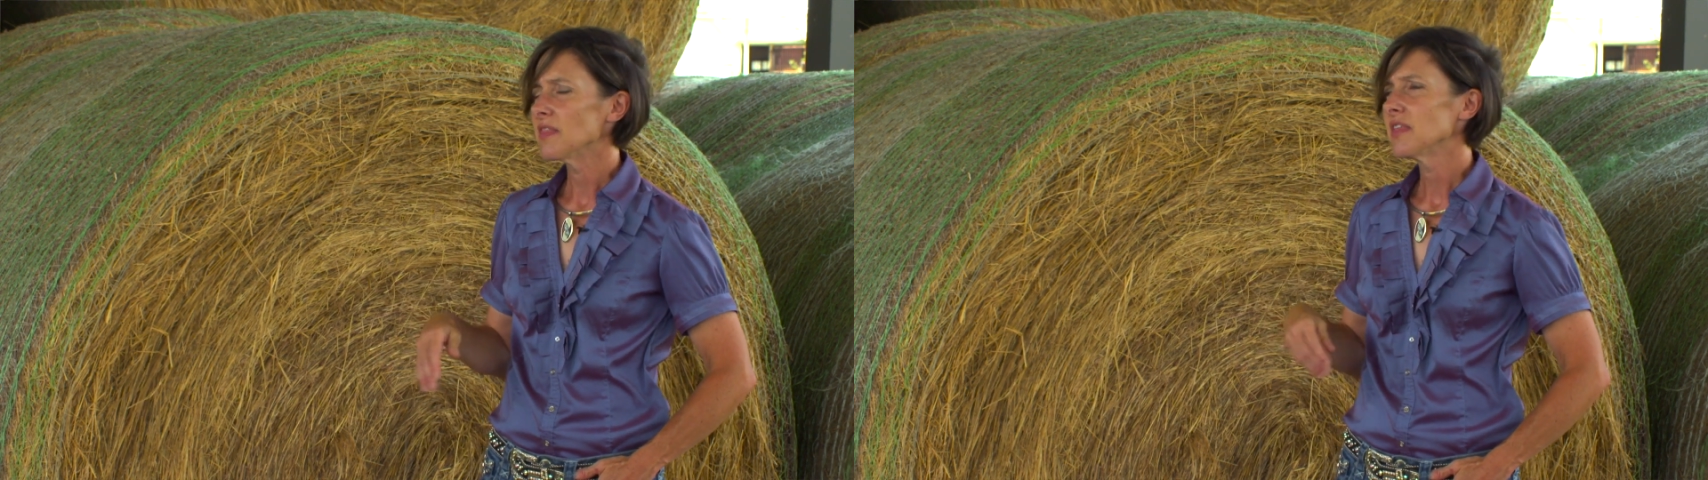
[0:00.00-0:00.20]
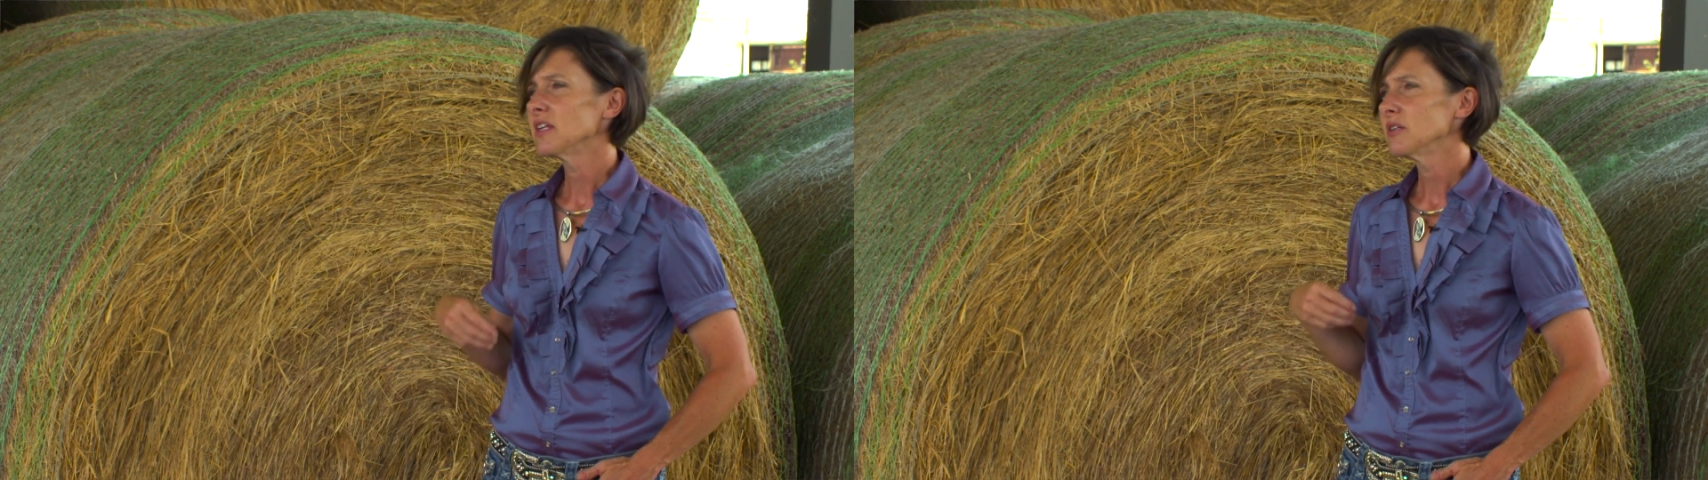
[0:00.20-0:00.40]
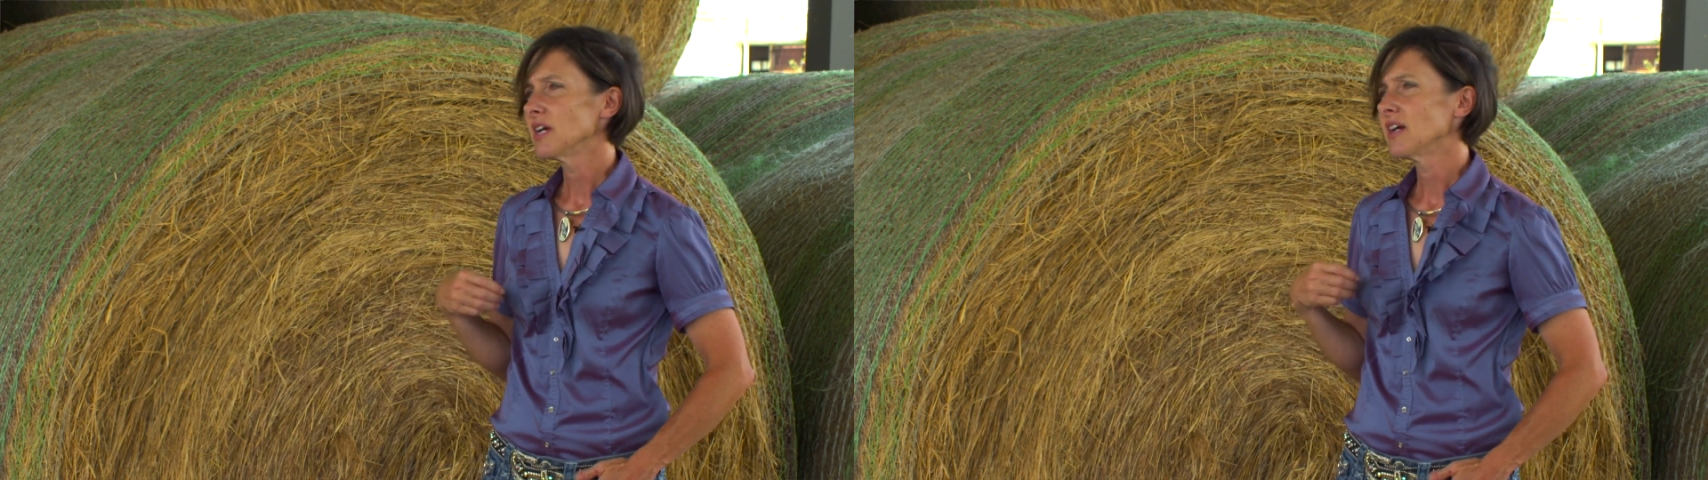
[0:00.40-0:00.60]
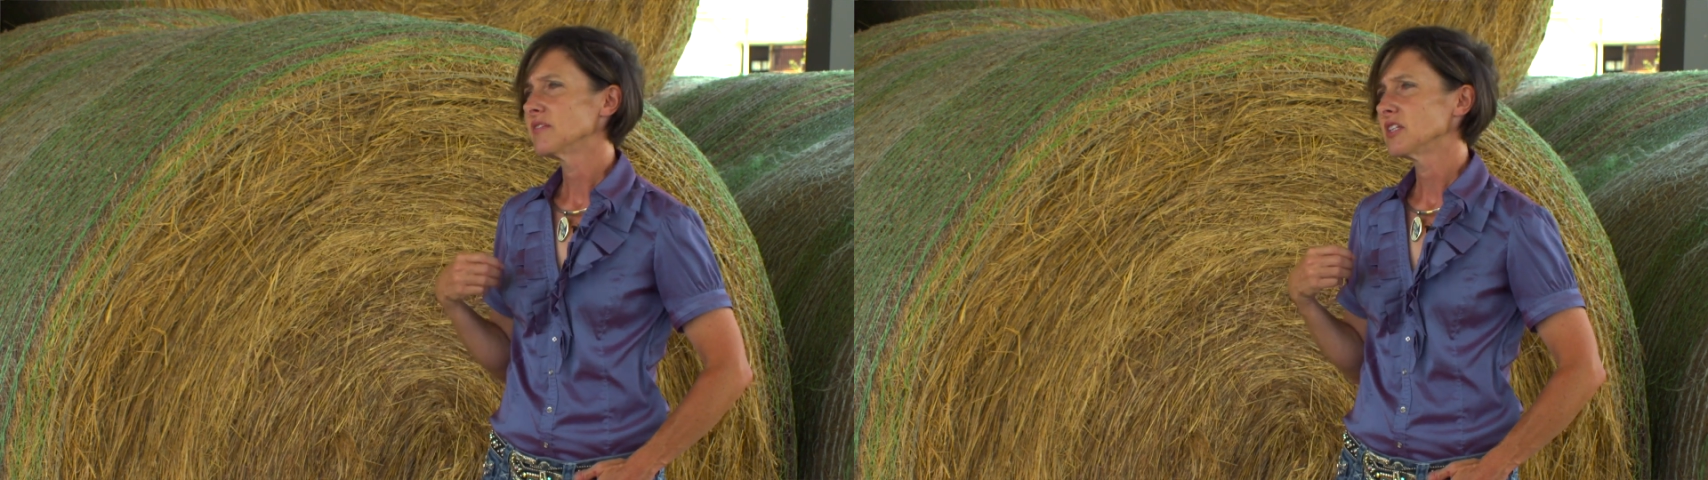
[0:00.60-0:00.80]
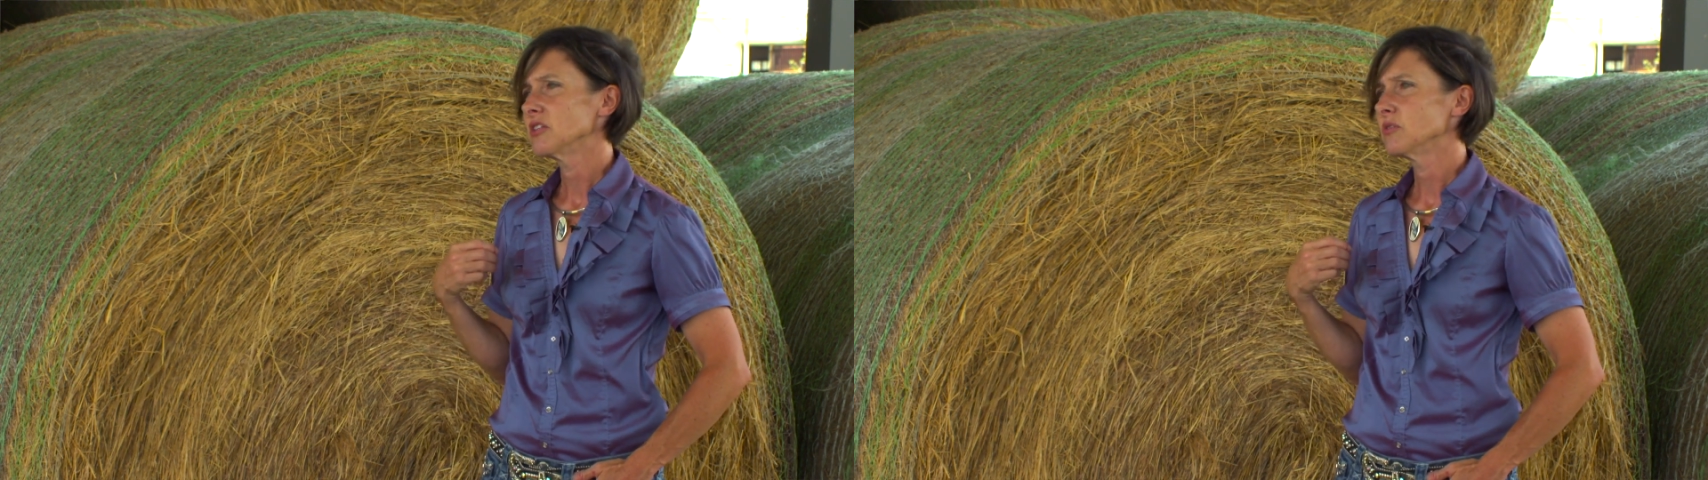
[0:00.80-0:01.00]
then you have
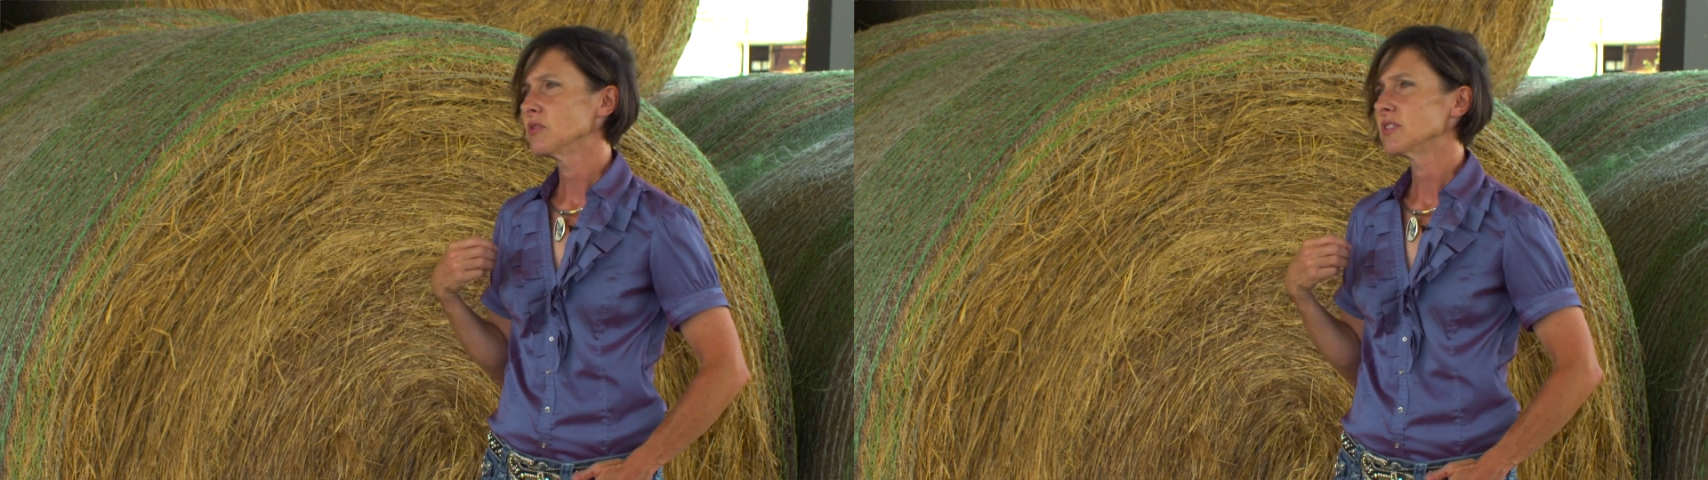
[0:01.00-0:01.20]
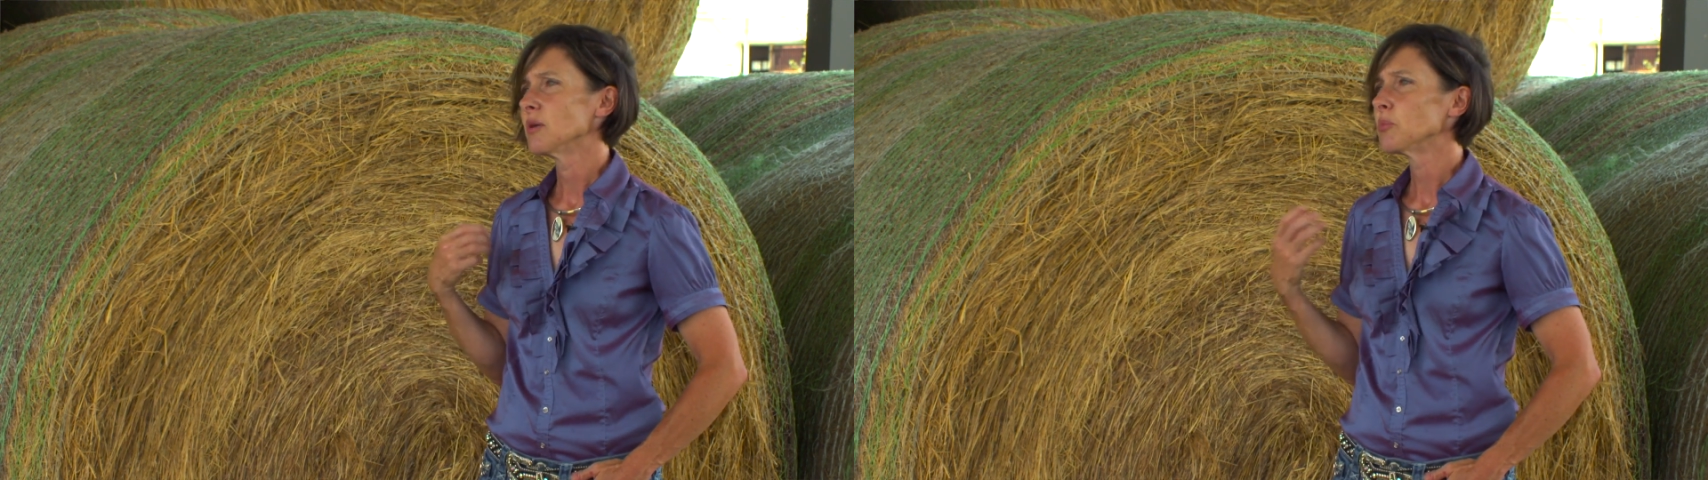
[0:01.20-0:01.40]
to use a